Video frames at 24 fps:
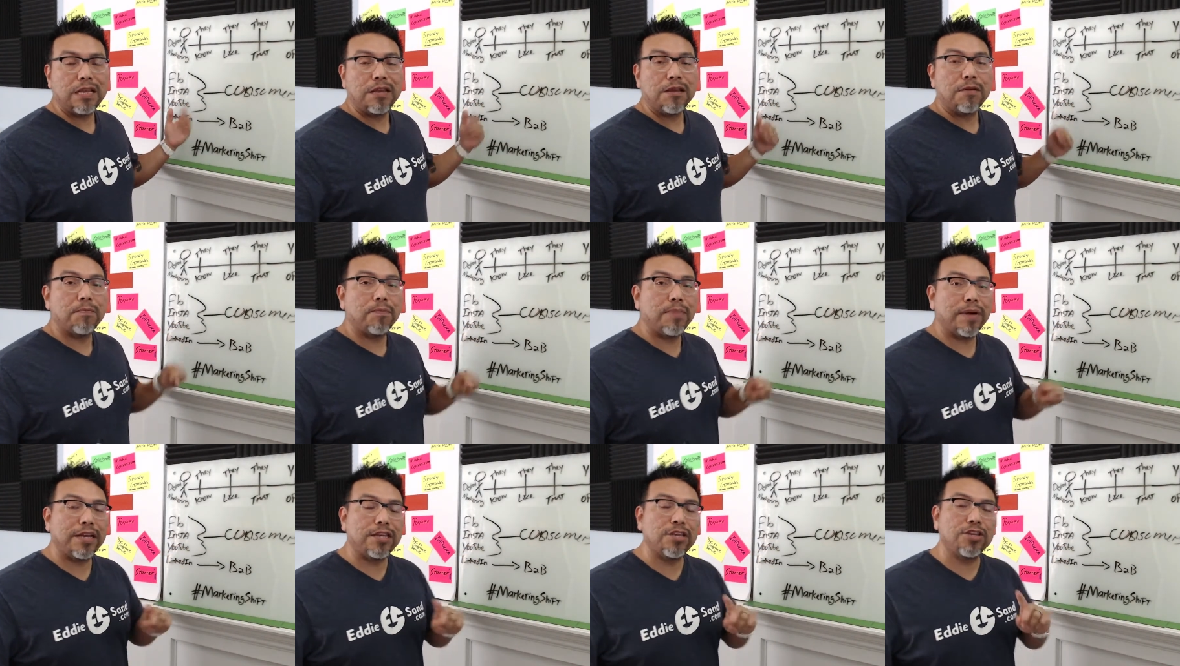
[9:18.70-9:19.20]

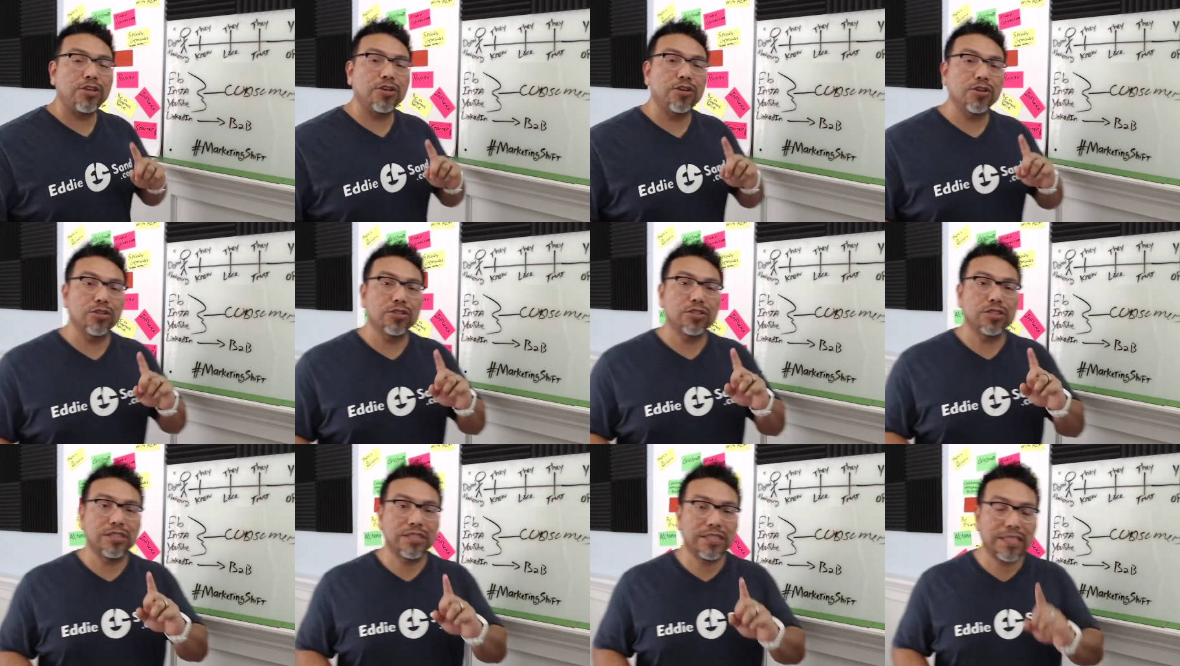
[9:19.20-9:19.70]
But you'll
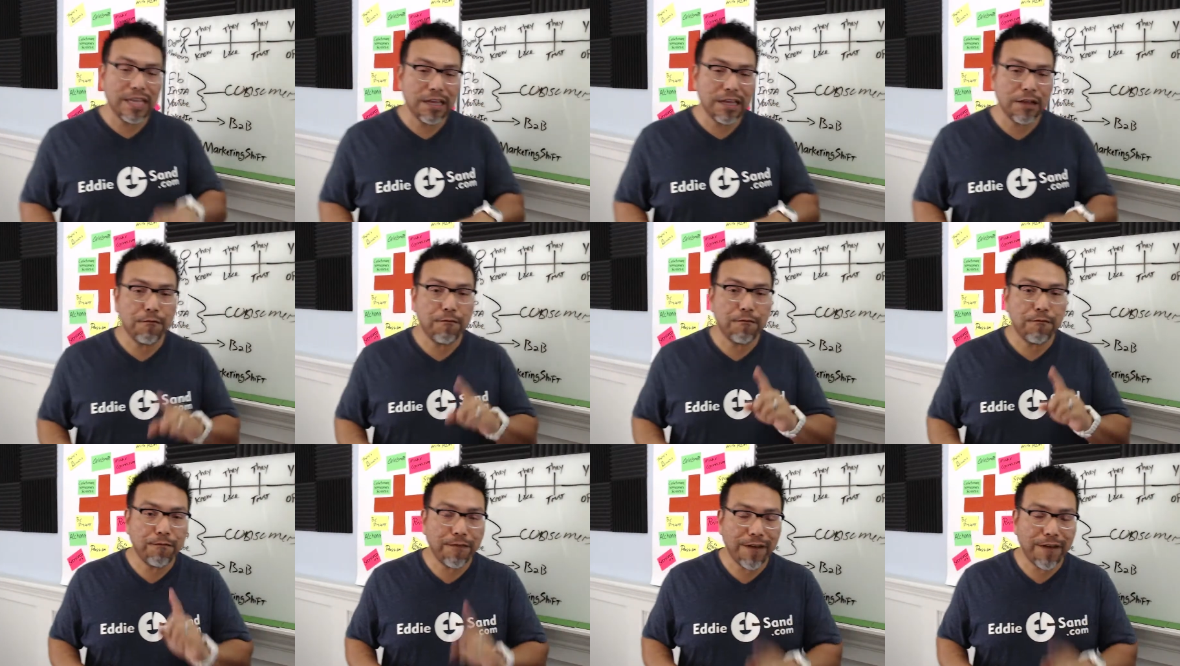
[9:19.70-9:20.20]
still
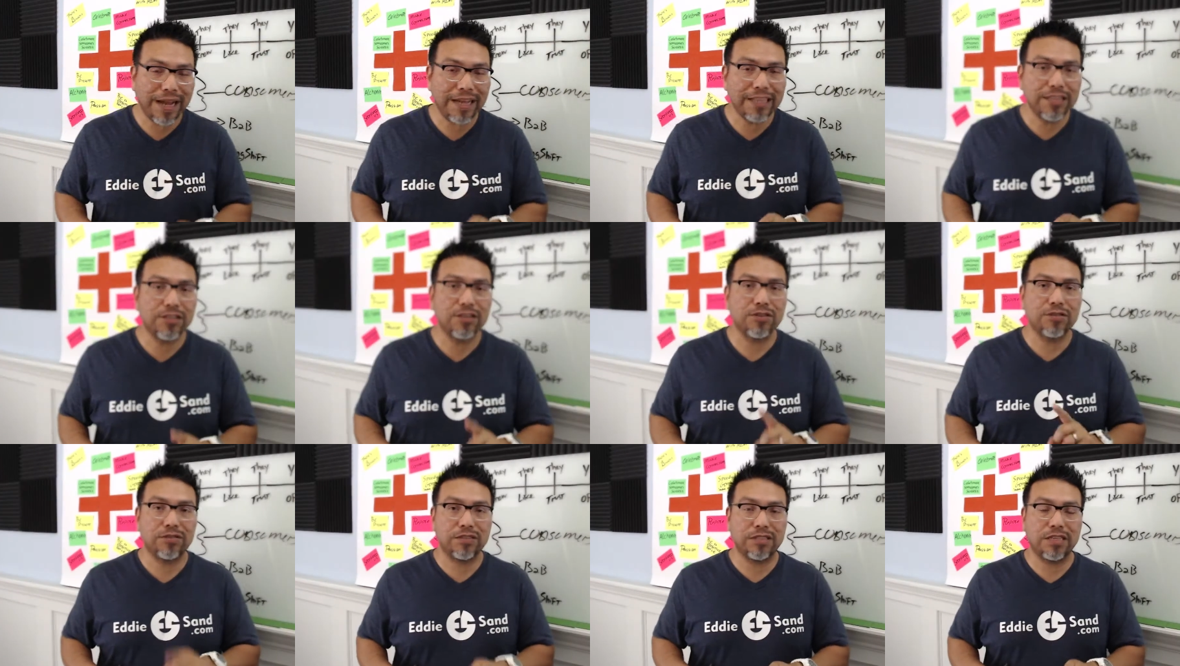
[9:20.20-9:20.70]
find
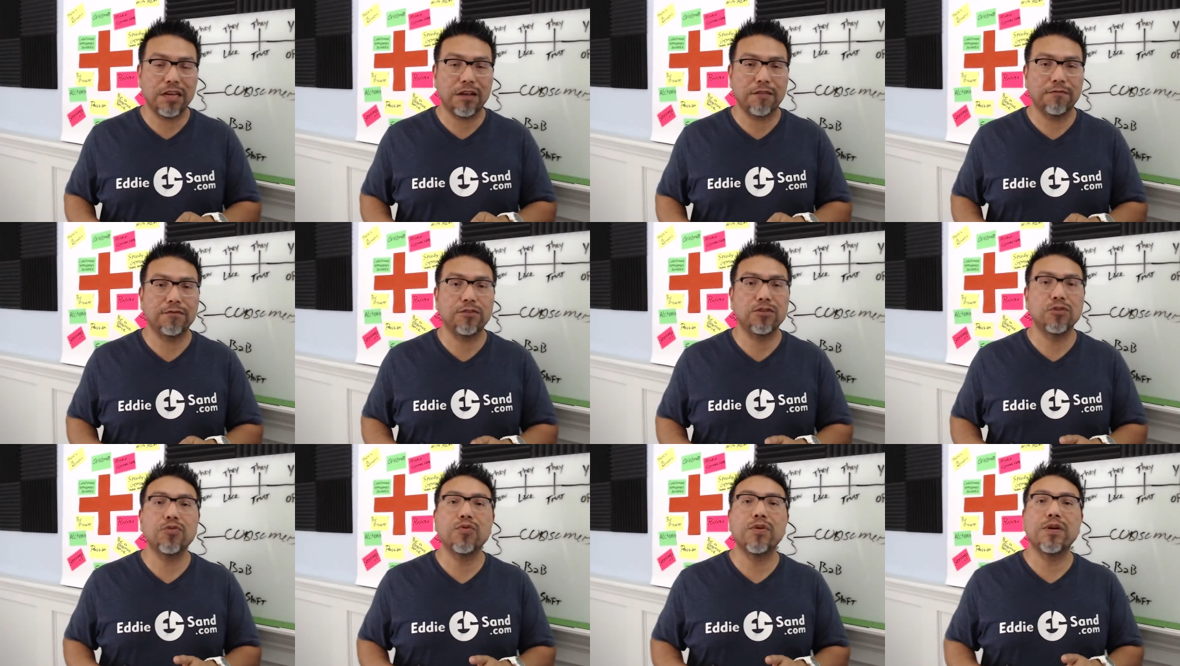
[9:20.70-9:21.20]
yourself
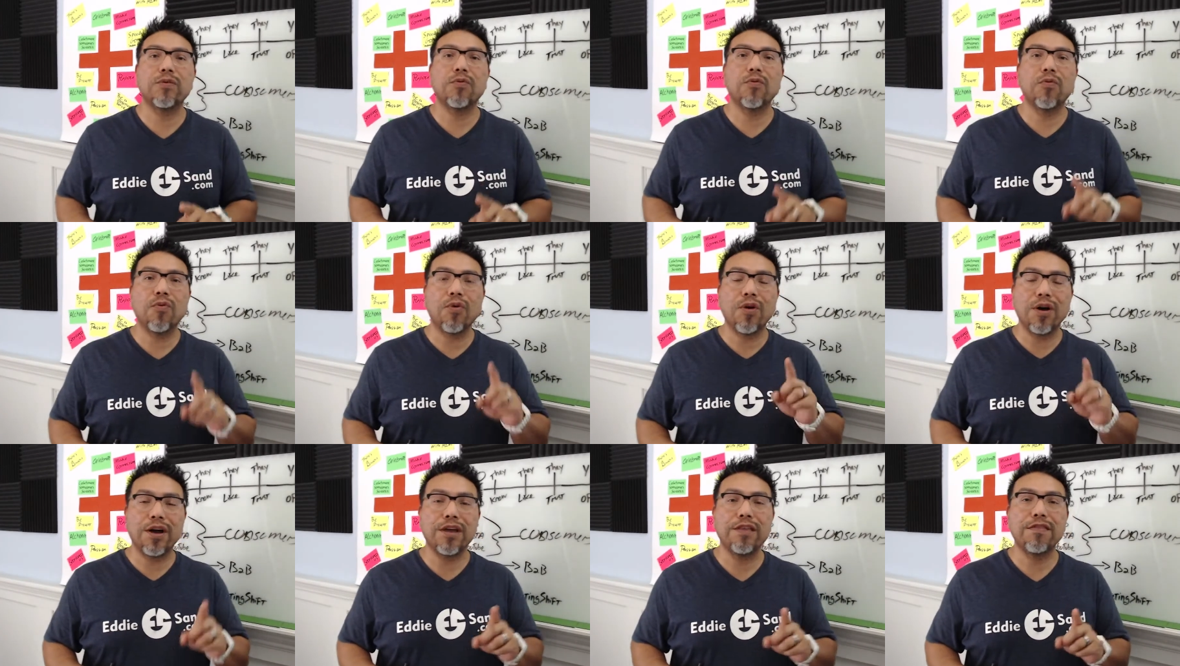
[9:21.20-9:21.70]
doing
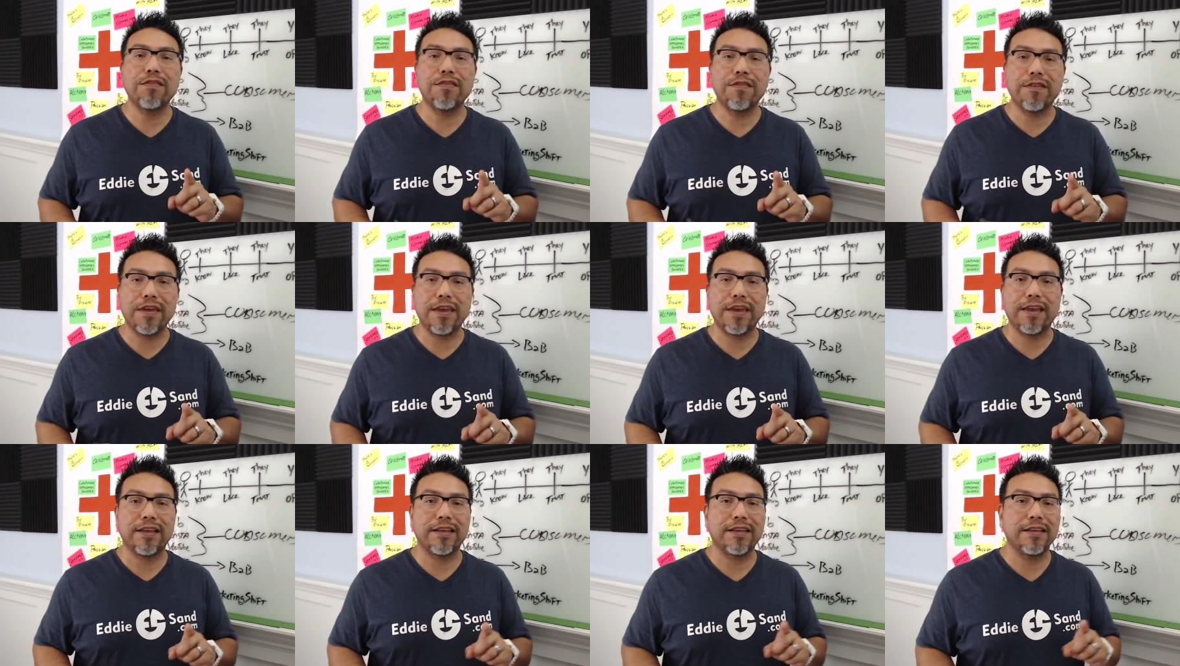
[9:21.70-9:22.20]
one
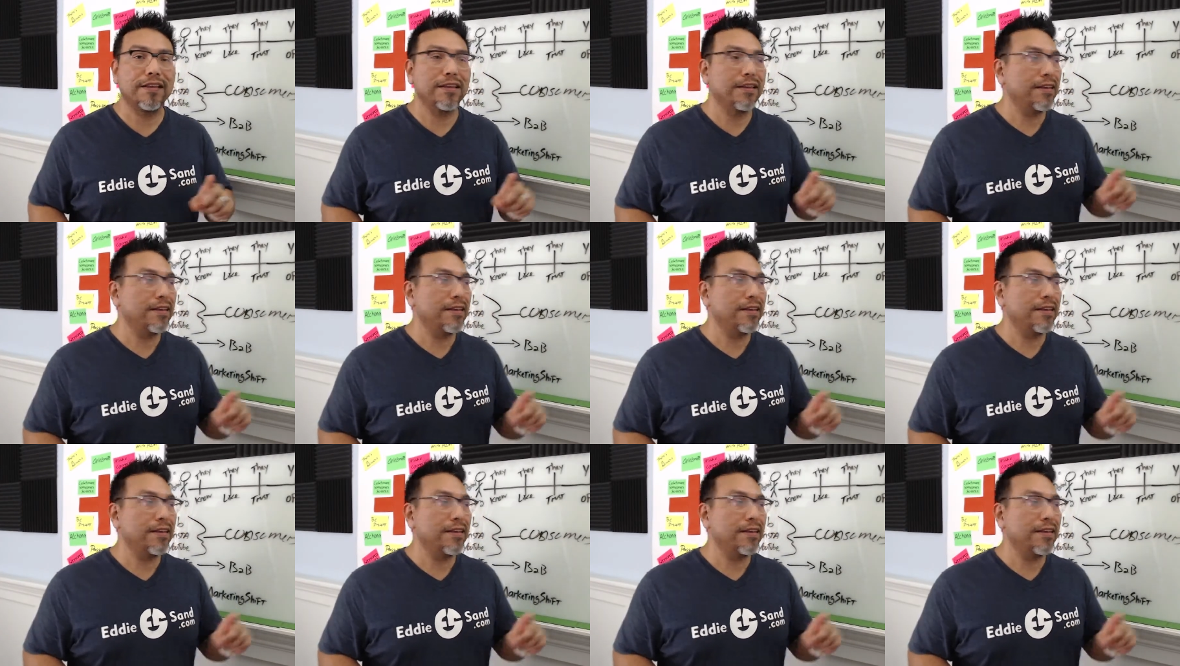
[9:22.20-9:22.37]
thing